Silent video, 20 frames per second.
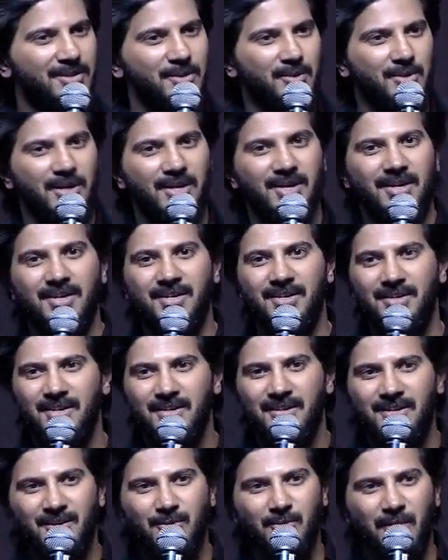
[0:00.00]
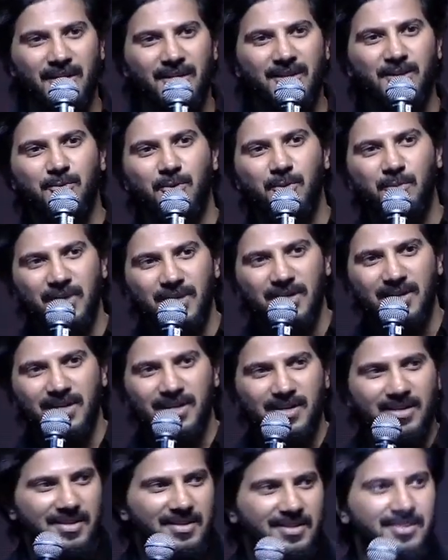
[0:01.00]
You are Wonder Woman
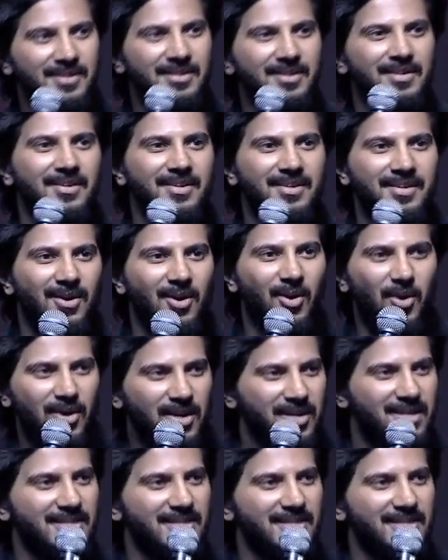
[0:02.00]
and all